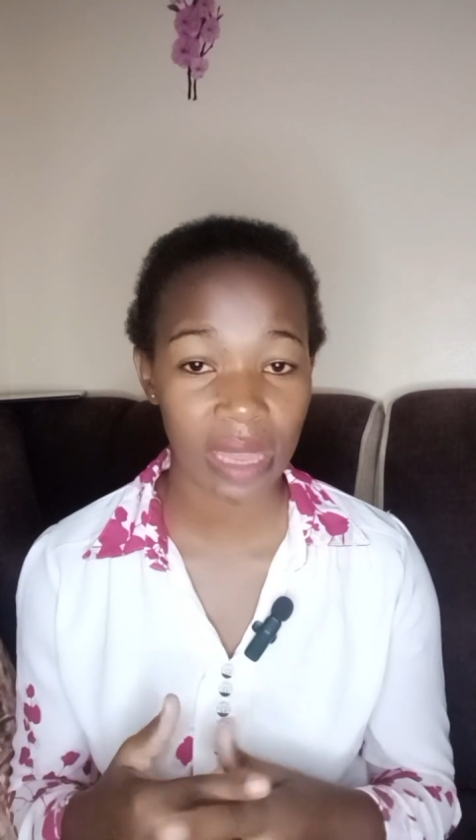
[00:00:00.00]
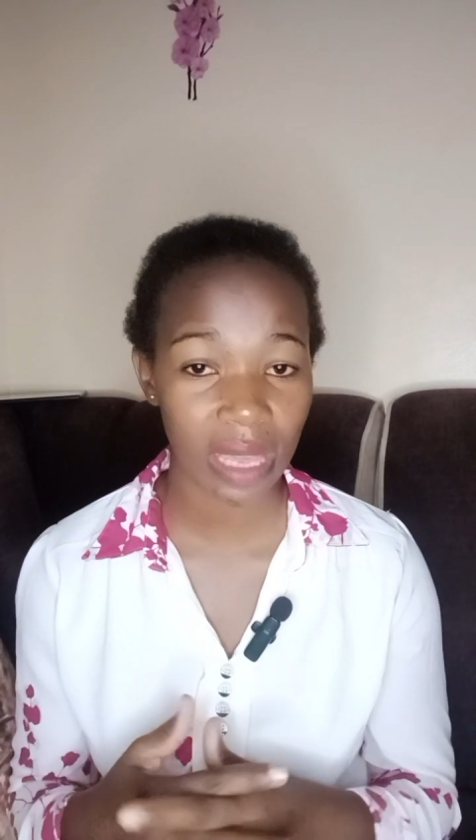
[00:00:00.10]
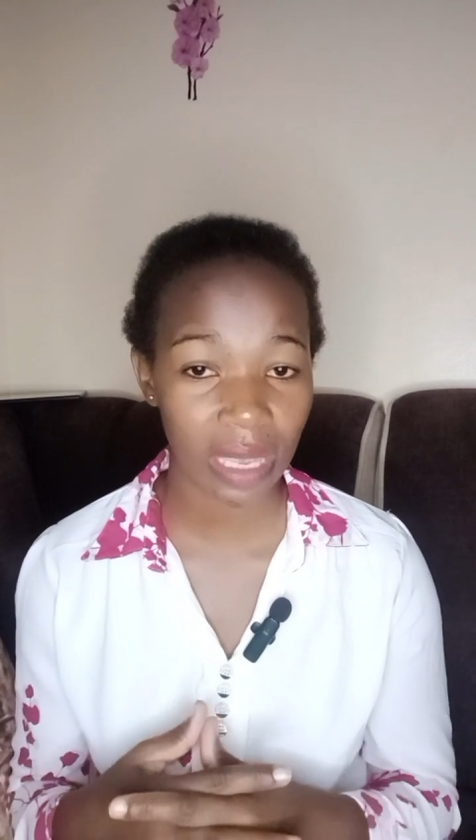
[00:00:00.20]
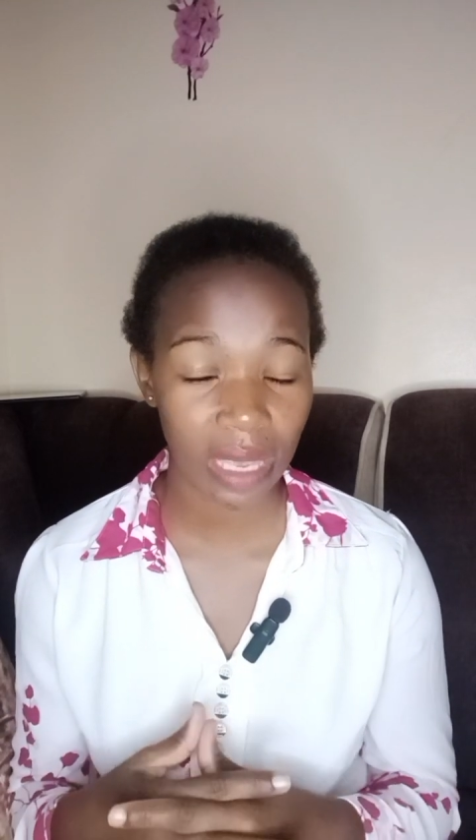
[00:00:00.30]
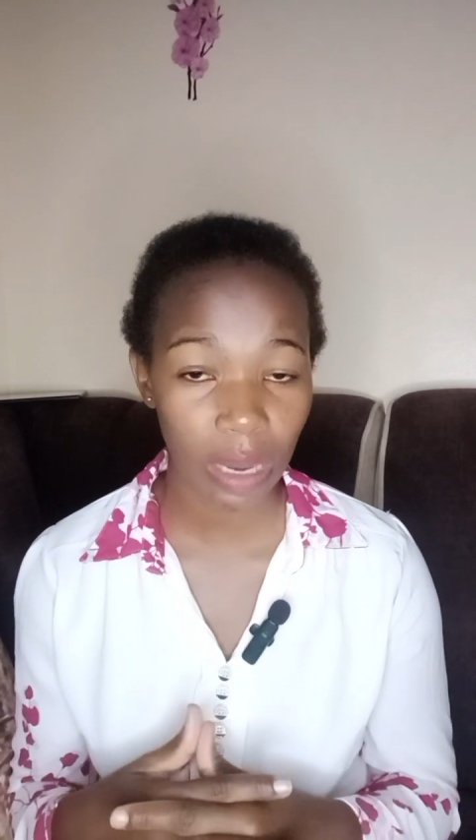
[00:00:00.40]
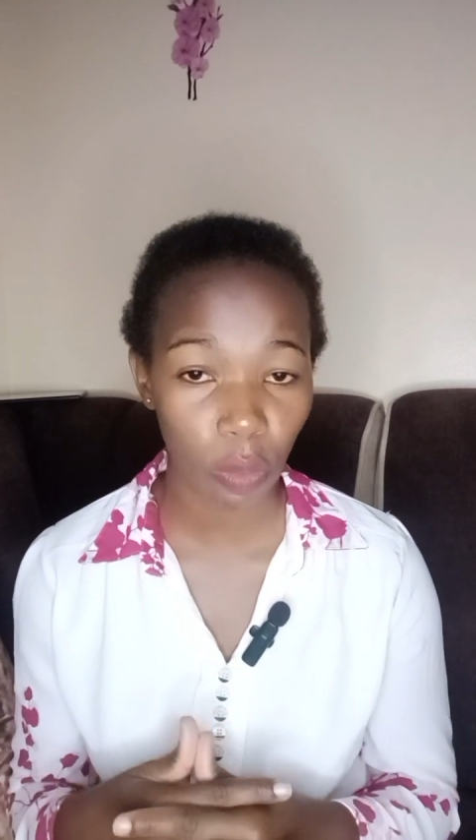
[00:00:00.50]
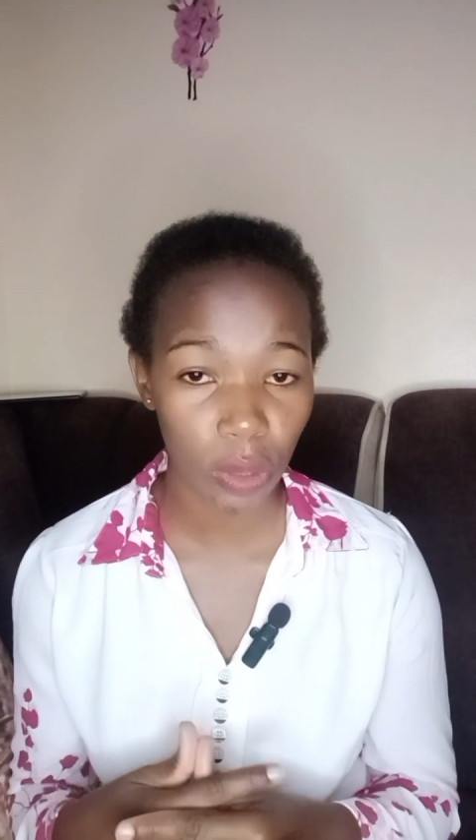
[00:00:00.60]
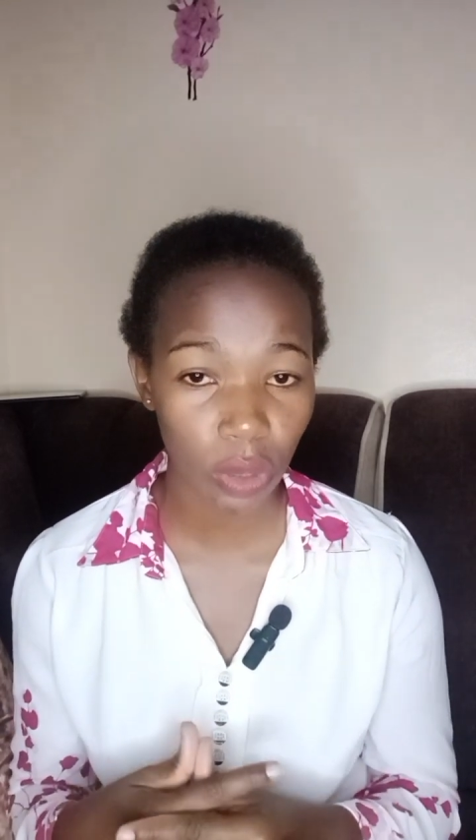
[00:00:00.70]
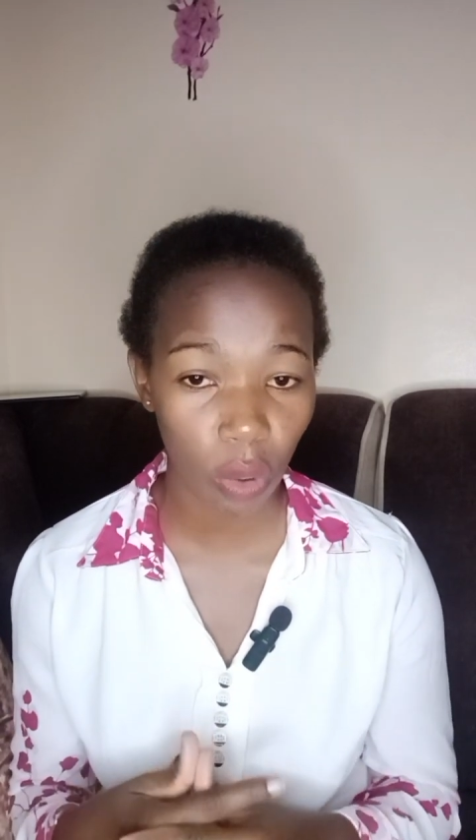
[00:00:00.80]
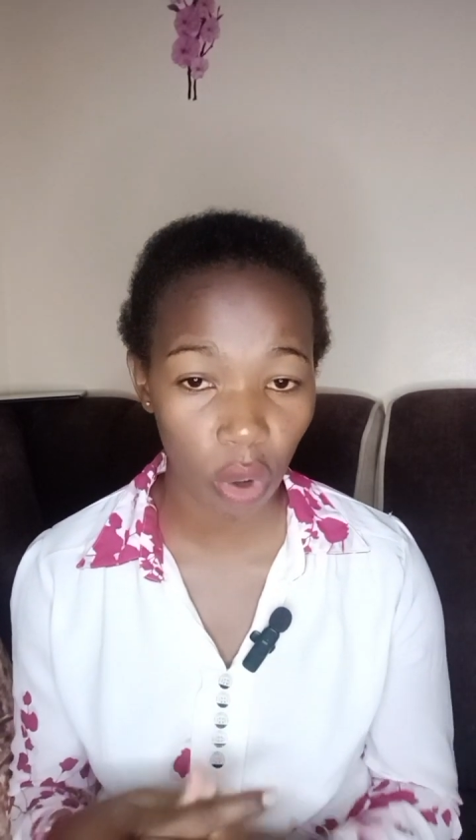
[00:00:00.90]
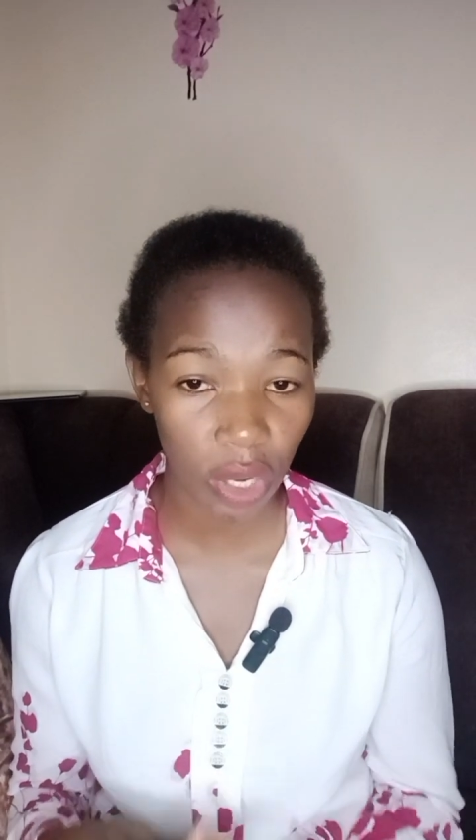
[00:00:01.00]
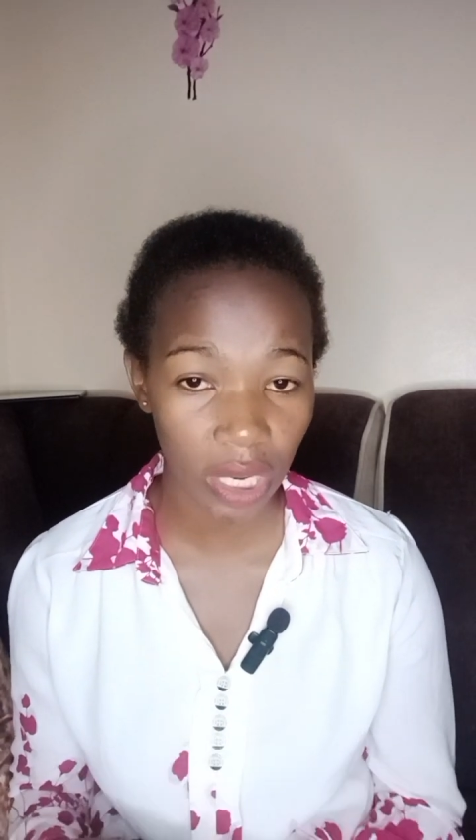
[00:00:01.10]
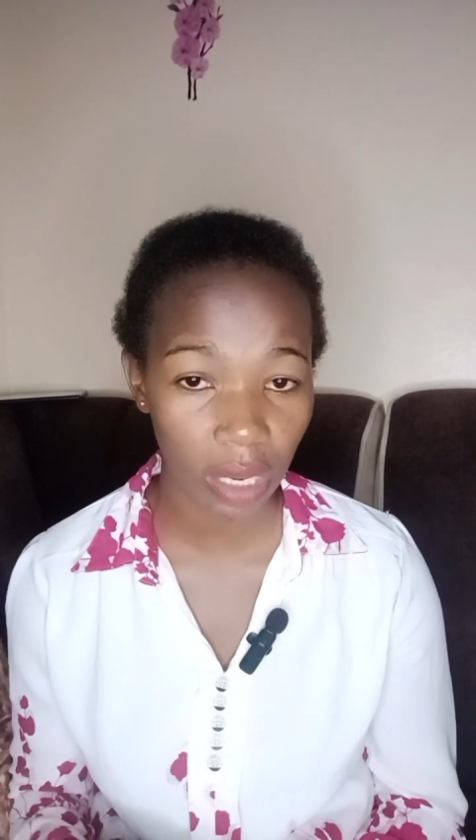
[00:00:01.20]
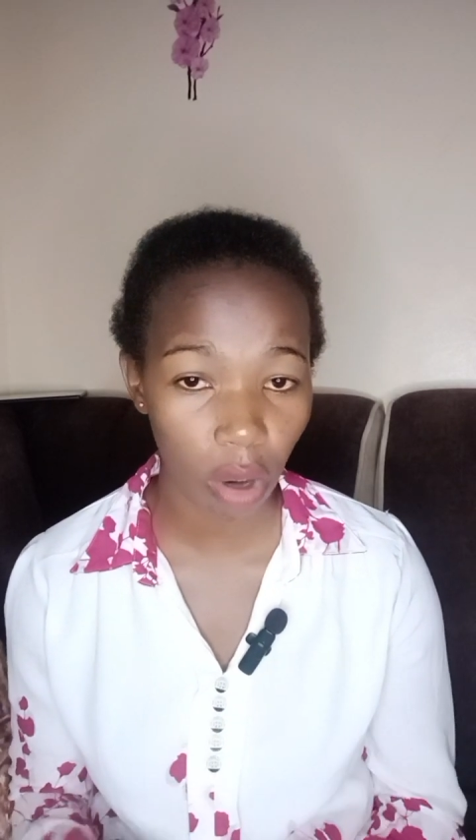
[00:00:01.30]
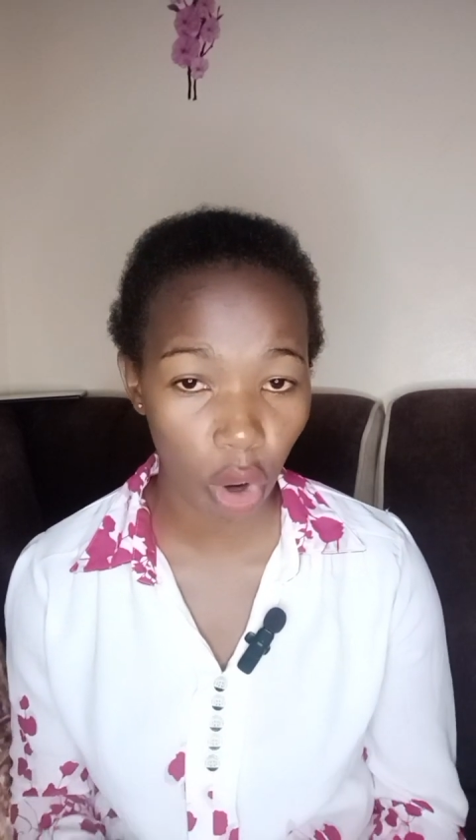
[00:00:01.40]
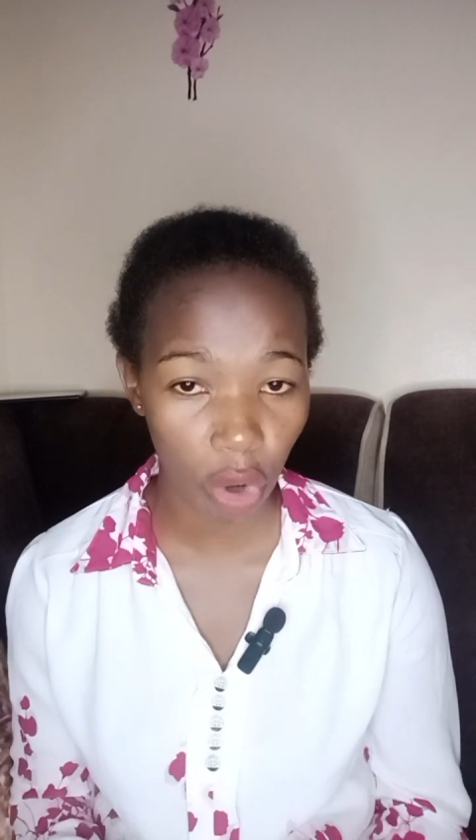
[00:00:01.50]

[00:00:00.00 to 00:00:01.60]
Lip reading: that the king was calling